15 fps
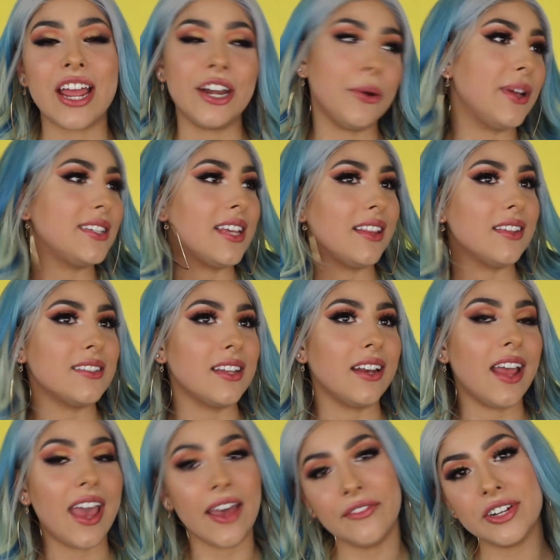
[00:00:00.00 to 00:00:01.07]
I know I say this
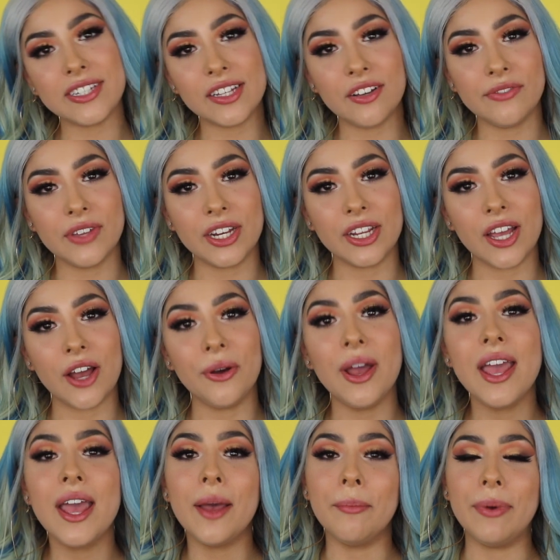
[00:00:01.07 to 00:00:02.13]
in every single video,
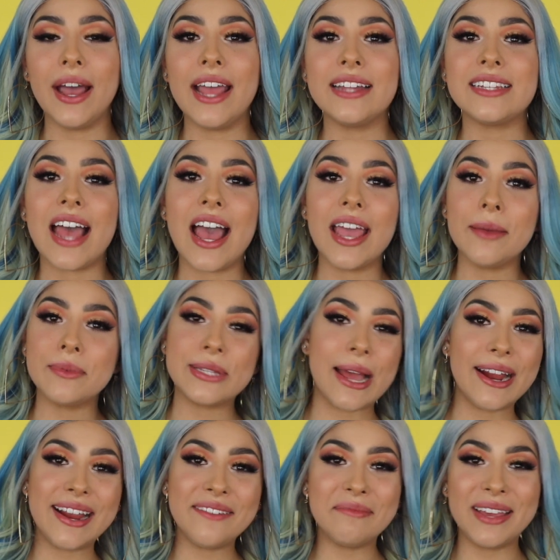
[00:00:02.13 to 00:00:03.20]
but I am
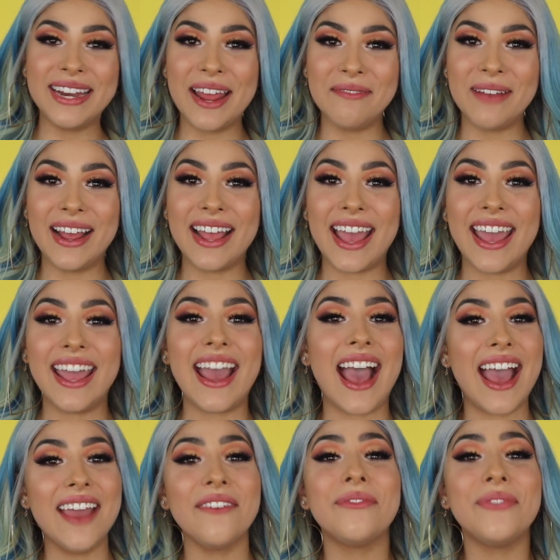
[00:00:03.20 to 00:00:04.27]
sorry I've been MIA.
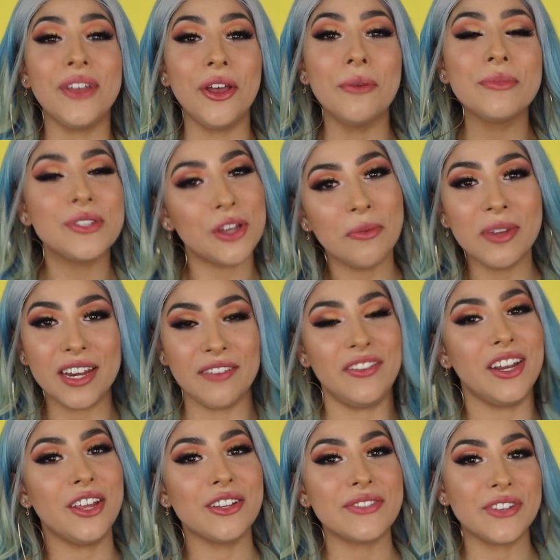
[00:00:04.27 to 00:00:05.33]
I film so many
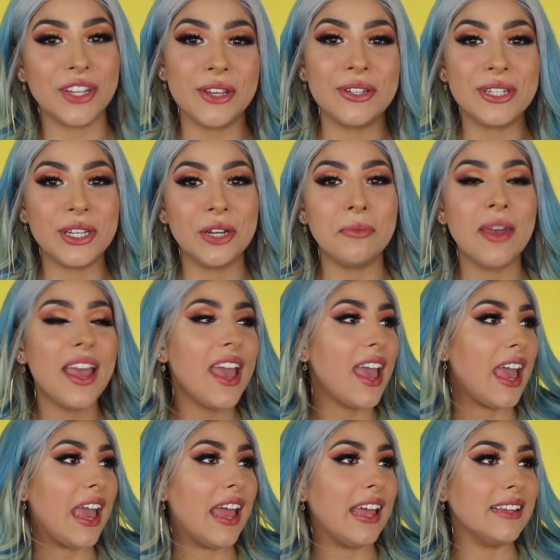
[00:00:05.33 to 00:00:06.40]
videos for YouTube
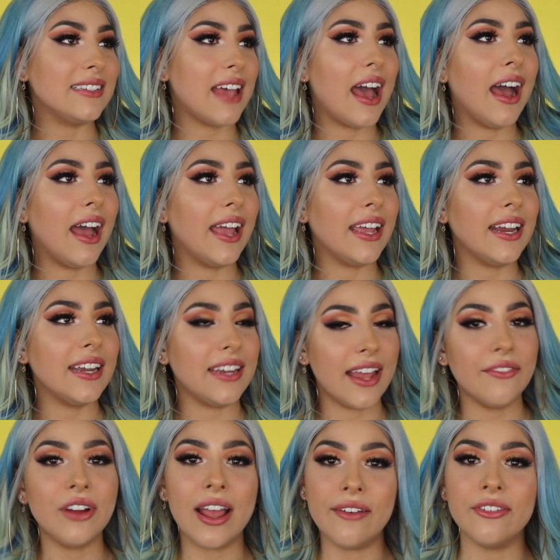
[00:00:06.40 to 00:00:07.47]
and I
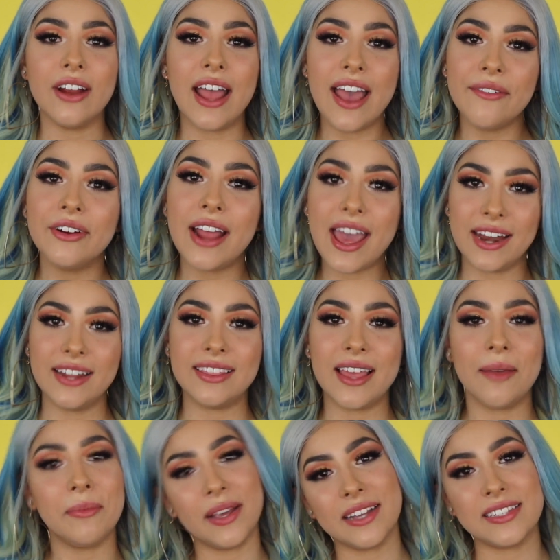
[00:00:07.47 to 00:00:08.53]
never ever edit
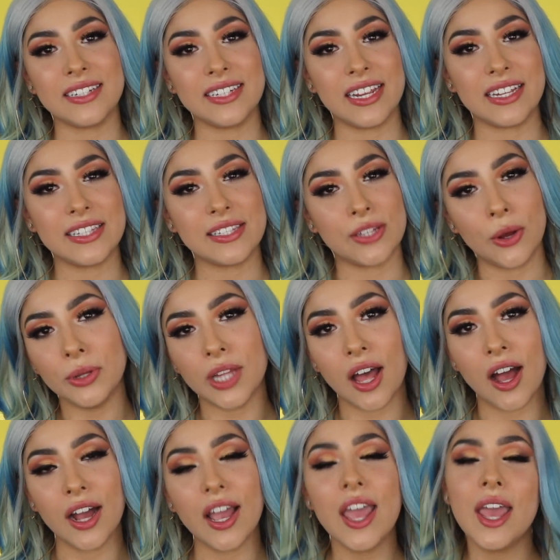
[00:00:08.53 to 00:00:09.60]
them because it takes so
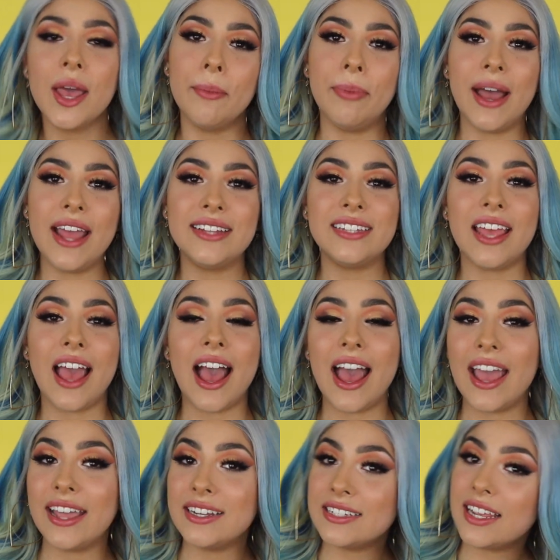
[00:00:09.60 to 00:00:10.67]
long. But
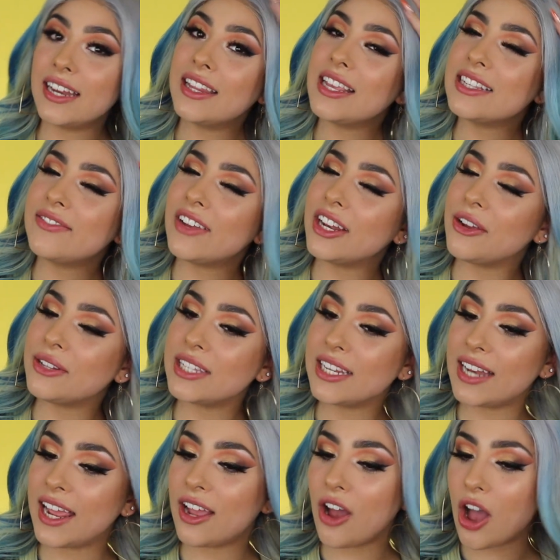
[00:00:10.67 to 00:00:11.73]
I did this video
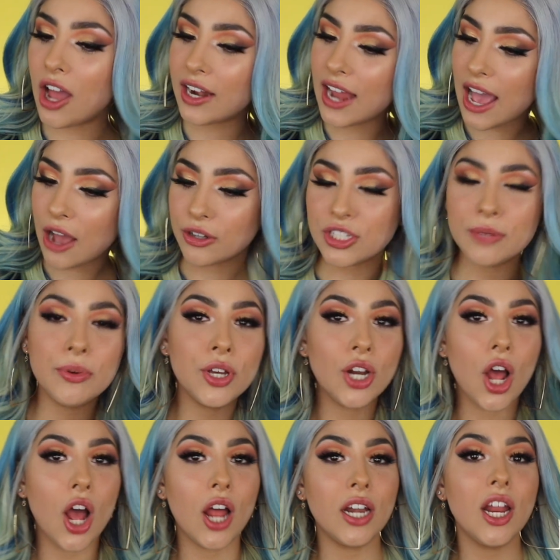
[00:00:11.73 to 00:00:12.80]
today on how to
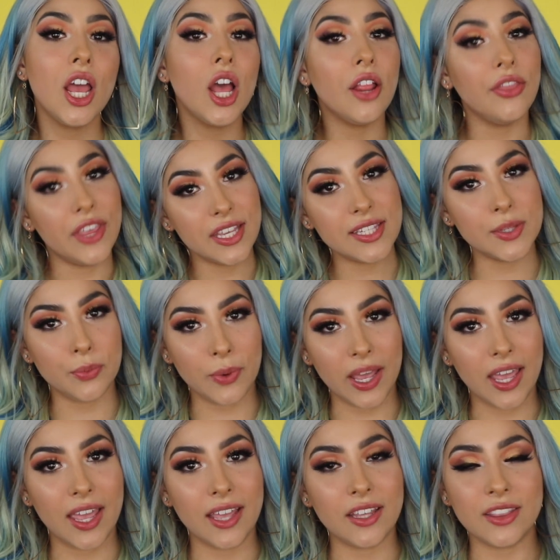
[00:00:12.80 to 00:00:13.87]
put on this
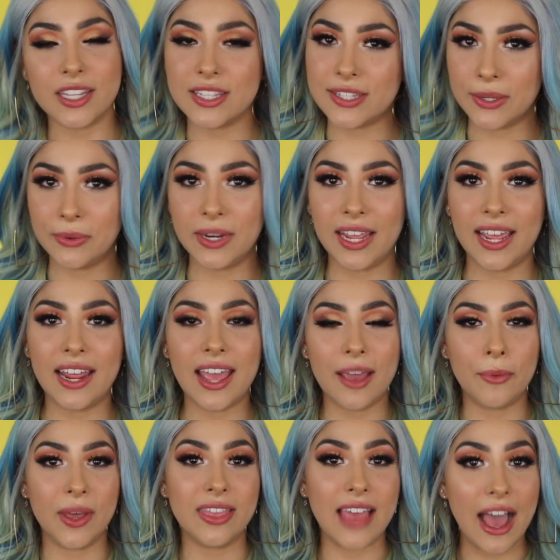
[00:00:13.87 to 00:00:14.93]
wig, this
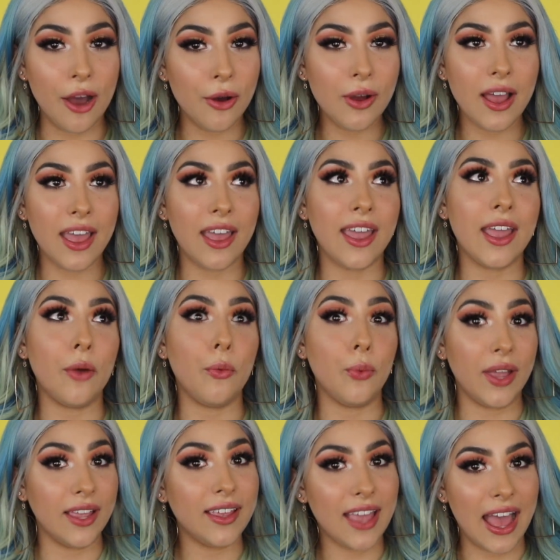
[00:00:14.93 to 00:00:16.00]
unit, without a
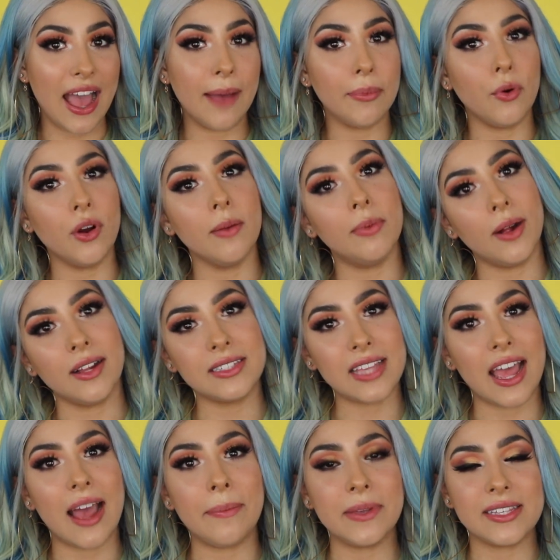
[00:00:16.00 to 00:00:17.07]
wig cap or a bald
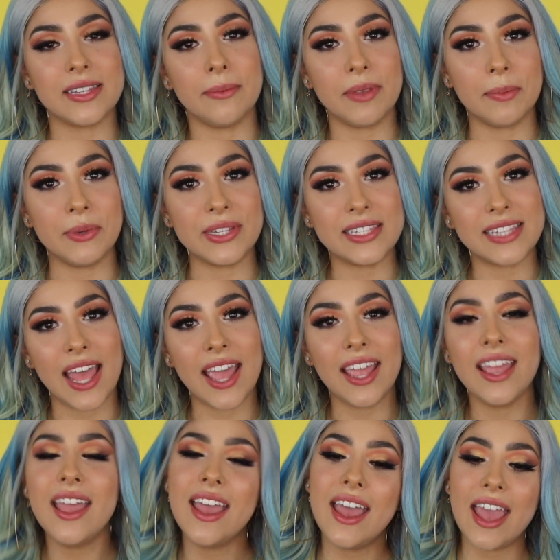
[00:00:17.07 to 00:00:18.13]
cap as some people
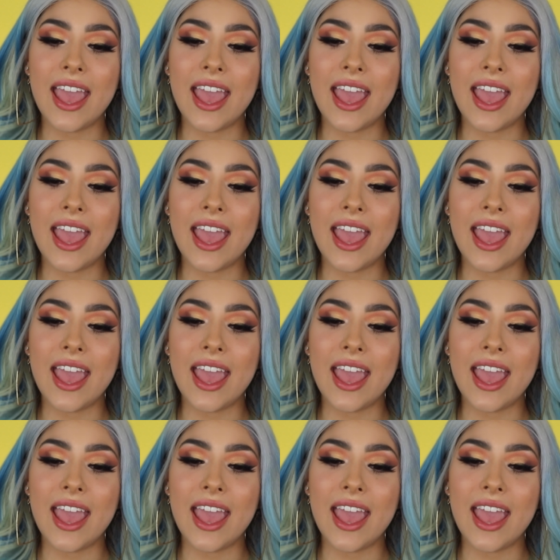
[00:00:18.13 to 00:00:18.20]
say.